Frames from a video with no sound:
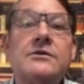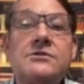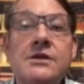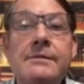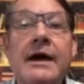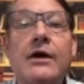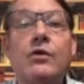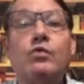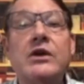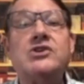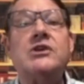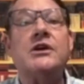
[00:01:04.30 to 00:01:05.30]
somehow
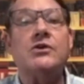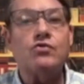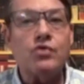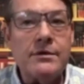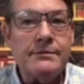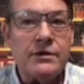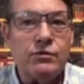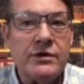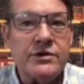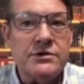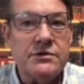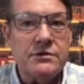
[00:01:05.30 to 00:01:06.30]
reaching agreement with